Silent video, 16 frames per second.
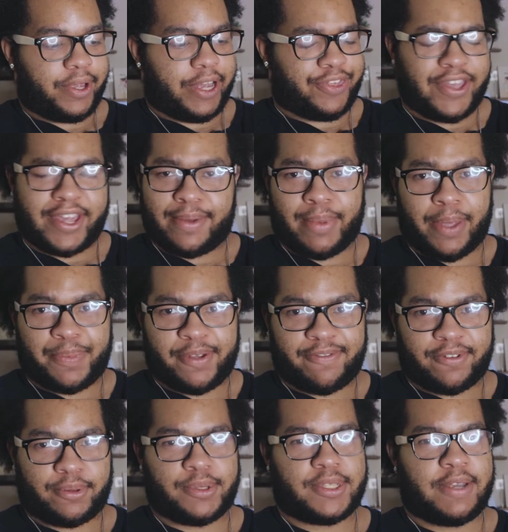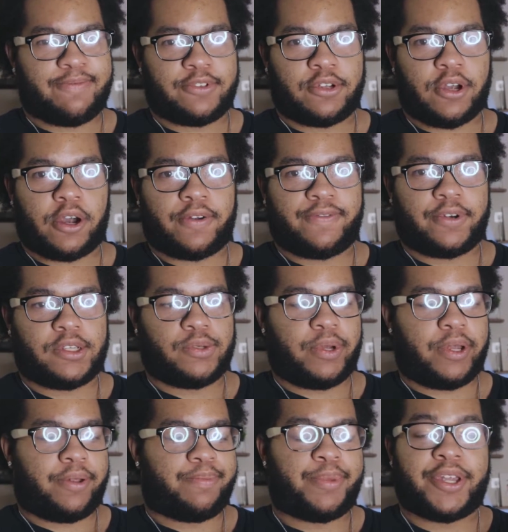I think it might be from the same photographer as
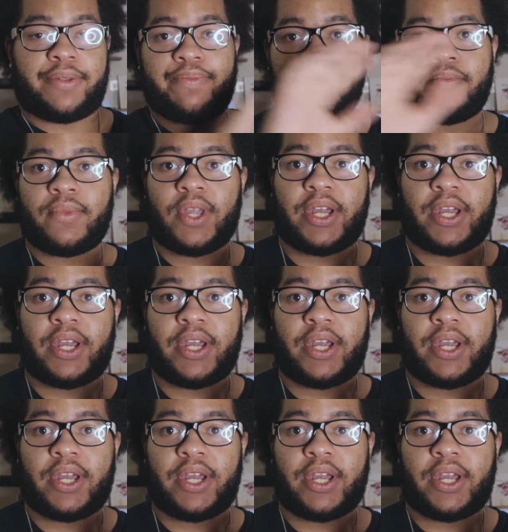well, but